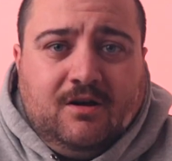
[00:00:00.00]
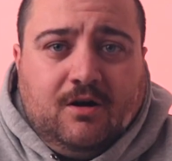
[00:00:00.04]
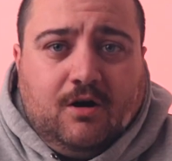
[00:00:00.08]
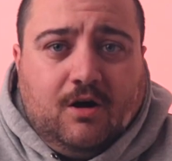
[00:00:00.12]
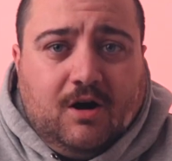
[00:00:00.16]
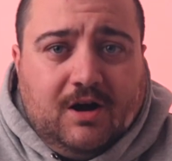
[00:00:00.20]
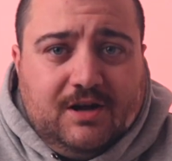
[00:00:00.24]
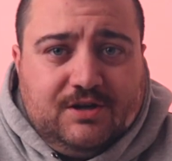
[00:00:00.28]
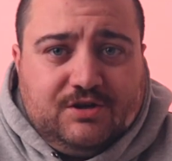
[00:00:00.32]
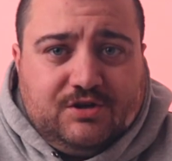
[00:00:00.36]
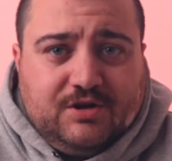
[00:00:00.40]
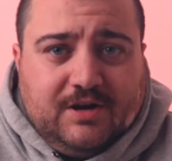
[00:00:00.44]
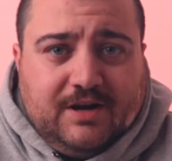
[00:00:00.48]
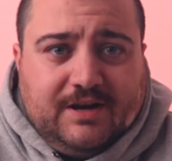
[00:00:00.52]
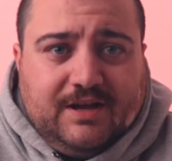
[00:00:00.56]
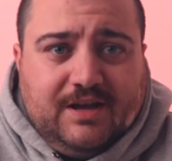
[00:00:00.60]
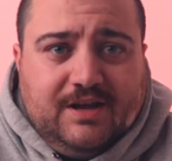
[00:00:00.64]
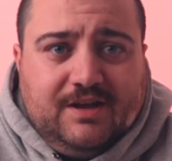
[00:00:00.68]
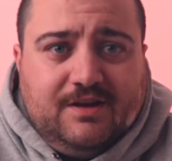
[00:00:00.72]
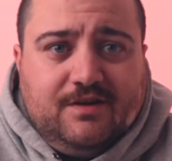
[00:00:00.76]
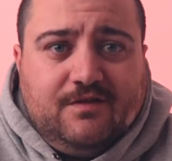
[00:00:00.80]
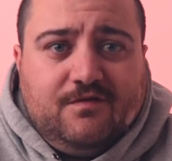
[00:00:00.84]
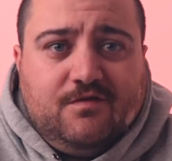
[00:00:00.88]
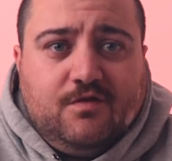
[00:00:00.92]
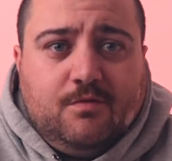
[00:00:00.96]
eye tracking
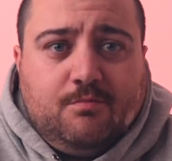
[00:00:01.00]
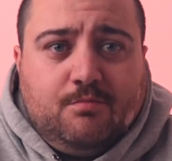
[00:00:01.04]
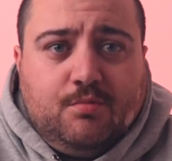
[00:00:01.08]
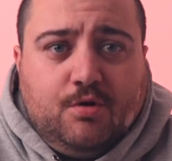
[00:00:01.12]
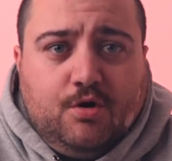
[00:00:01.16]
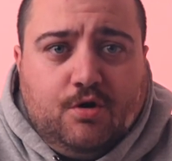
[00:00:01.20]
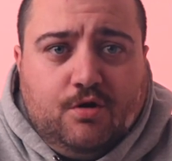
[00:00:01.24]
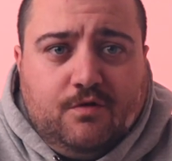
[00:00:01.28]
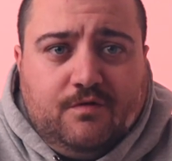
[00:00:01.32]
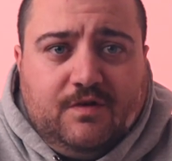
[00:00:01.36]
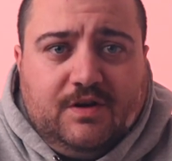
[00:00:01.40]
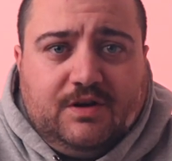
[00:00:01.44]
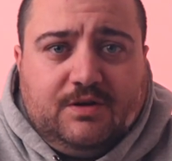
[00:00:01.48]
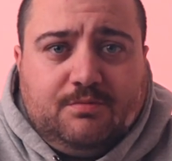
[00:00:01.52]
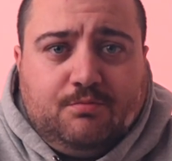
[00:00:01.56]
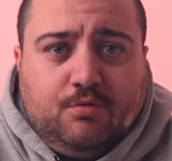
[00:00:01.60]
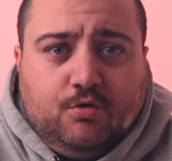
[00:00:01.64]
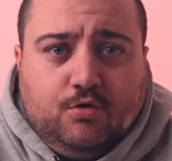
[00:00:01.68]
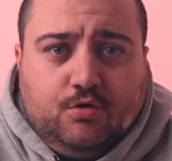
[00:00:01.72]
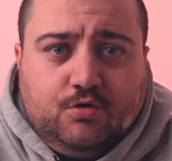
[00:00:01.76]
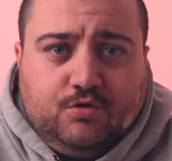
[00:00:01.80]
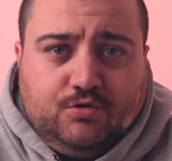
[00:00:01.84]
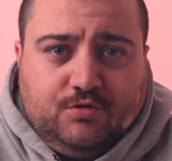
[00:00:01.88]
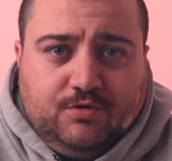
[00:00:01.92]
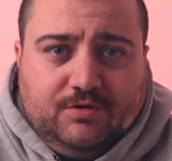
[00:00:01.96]
for perfect
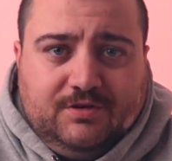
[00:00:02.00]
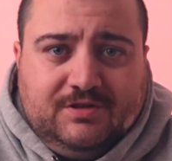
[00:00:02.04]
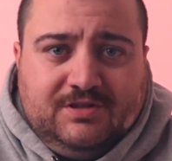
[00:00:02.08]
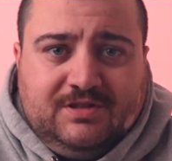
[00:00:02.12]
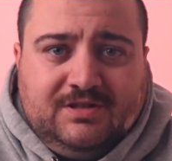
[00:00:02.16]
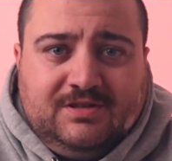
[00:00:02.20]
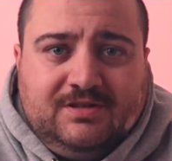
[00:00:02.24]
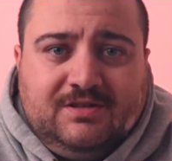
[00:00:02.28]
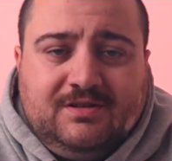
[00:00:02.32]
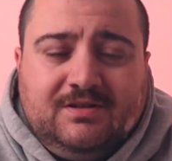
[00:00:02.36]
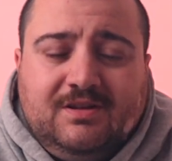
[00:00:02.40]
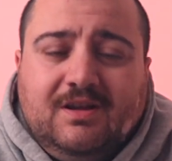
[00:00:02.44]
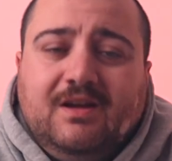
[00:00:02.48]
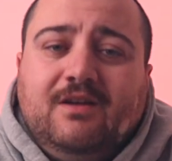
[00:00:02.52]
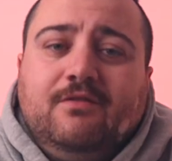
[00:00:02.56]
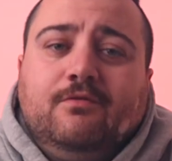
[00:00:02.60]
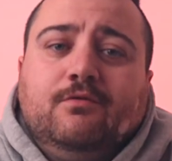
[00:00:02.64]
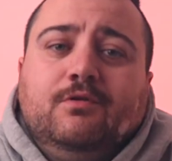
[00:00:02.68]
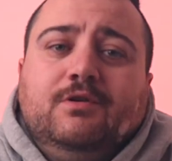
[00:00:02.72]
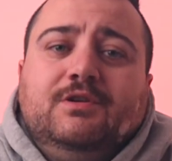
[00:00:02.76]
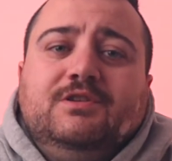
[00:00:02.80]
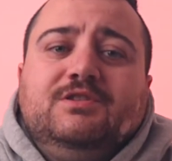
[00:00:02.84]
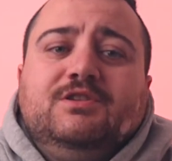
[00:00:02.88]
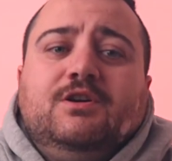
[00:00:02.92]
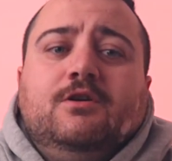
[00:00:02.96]
portraits
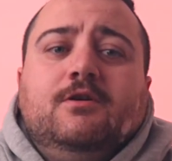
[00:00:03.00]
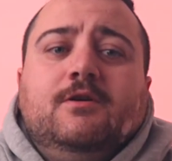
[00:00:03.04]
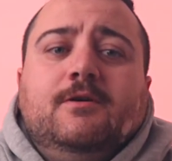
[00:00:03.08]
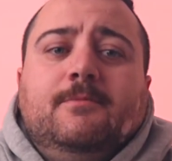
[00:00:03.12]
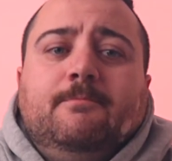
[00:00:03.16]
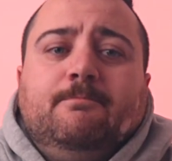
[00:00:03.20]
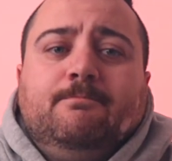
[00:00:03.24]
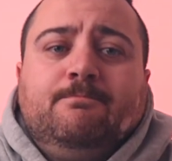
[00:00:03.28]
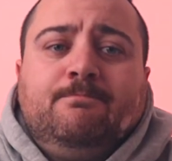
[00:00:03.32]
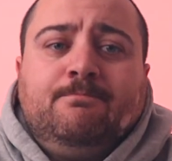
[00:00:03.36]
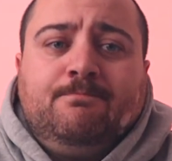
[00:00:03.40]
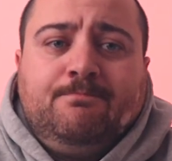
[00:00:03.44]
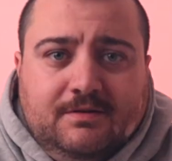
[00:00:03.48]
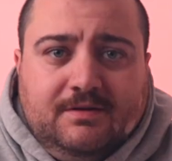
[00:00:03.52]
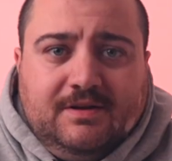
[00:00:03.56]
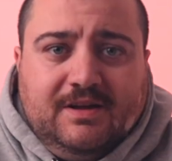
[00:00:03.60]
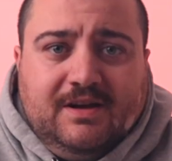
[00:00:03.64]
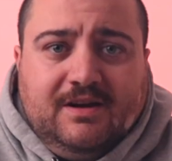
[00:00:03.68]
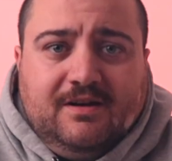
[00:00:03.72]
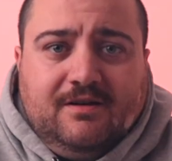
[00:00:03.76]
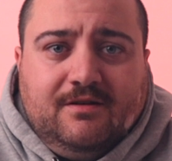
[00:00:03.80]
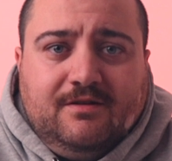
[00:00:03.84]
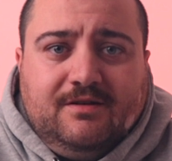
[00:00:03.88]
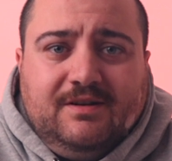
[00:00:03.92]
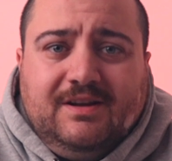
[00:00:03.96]
every time.
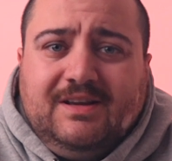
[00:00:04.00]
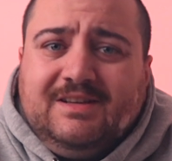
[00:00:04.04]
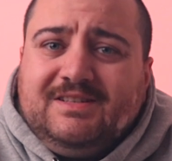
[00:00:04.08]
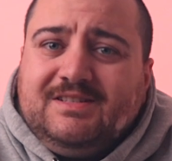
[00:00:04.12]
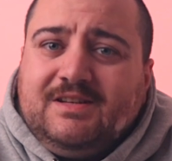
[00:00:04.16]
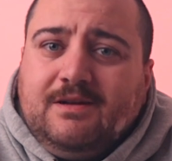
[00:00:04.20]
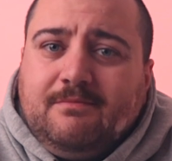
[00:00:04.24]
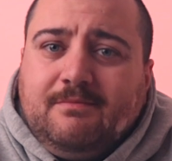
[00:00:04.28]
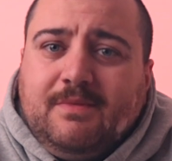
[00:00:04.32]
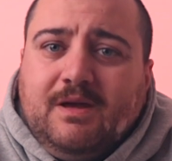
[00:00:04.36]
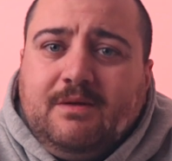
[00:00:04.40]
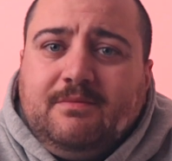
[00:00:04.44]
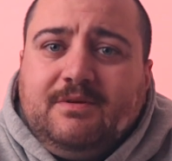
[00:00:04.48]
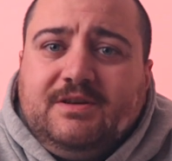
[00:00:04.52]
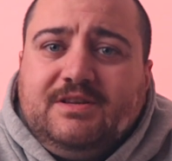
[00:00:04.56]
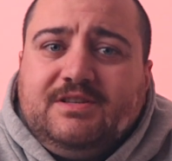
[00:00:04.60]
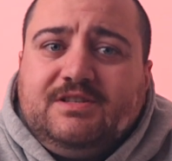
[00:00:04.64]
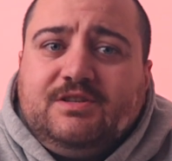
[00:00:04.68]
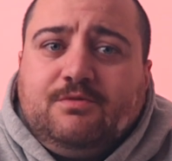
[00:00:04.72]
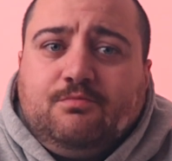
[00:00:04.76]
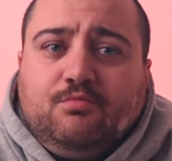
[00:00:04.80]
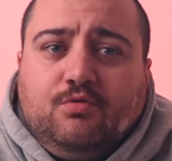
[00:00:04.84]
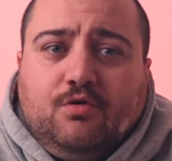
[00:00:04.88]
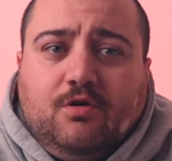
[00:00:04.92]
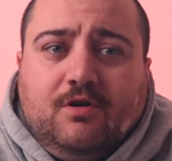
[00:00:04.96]
Now, next up may be a
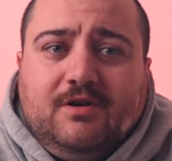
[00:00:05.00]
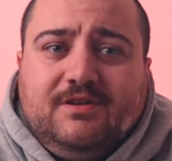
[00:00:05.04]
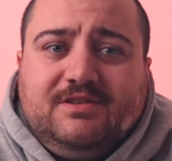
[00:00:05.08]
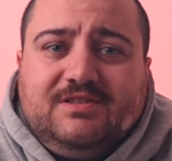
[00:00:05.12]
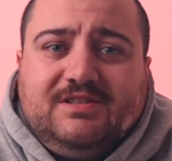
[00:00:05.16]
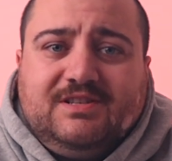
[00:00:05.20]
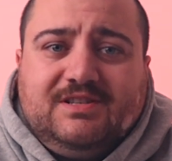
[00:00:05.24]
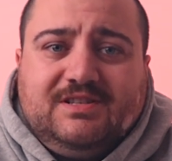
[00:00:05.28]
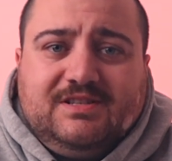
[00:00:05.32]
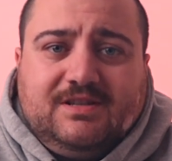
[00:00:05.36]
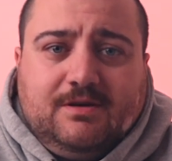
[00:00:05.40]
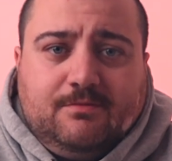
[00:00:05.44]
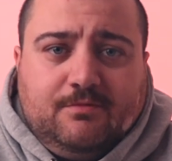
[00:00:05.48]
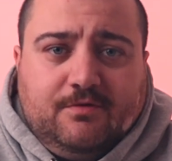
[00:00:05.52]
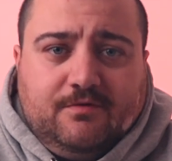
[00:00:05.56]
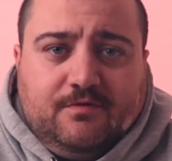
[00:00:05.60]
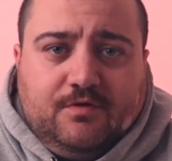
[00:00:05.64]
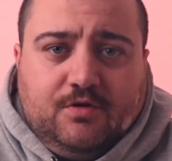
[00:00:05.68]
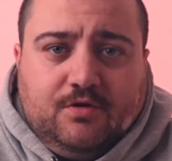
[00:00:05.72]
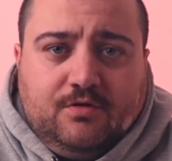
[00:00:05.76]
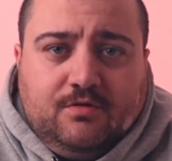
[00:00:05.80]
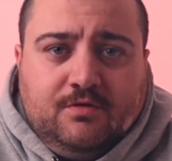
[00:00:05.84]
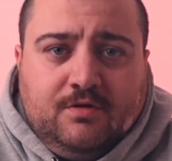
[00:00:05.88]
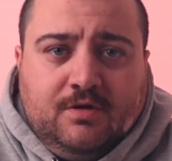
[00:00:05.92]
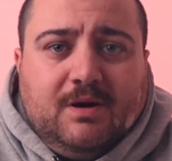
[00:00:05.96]
surprise to some of
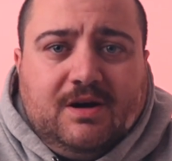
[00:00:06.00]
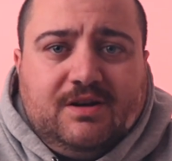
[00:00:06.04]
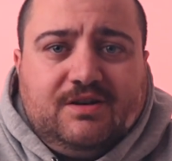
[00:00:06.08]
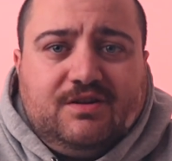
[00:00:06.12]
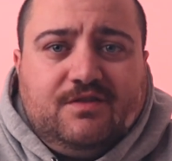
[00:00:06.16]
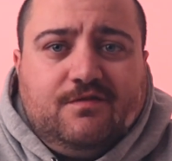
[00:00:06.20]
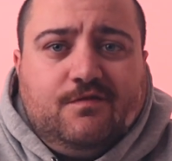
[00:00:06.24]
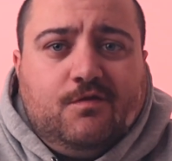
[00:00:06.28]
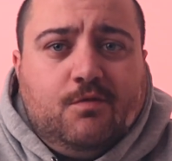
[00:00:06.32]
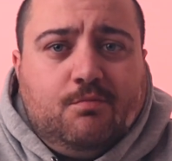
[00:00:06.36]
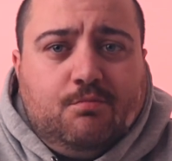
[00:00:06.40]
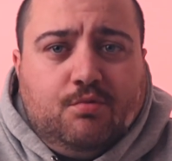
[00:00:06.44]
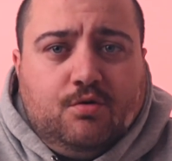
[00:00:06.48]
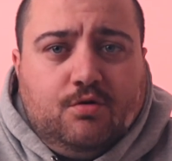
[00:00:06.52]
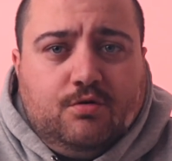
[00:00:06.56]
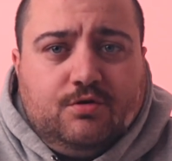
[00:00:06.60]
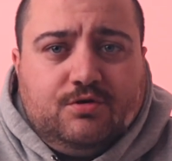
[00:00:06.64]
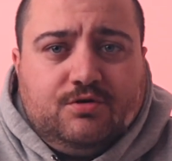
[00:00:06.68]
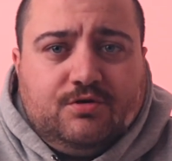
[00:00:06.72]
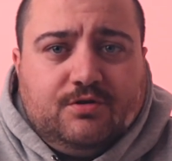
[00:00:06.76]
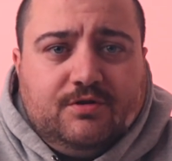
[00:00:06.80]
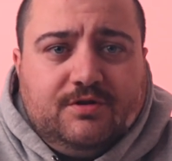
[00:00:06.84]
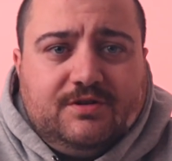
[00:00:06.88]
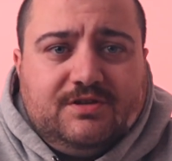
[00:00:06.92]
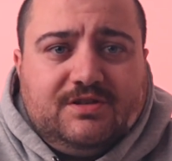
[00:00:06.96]
you, but for
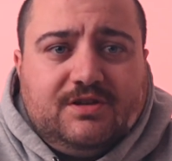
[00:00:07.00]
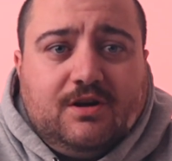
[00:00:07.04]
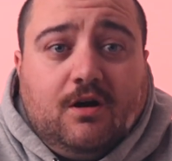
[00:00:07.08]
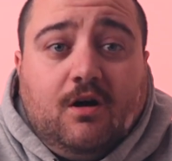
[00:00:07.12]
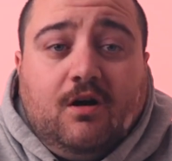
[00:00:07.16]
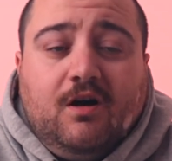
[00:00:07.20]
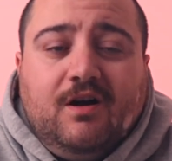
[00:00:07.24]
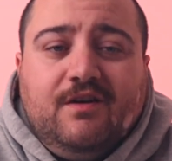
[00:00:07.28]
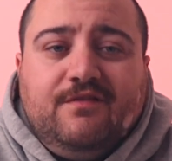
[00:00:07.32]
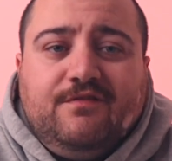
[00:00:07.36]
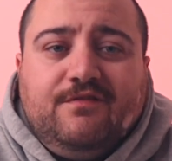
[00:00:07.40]
portraits, I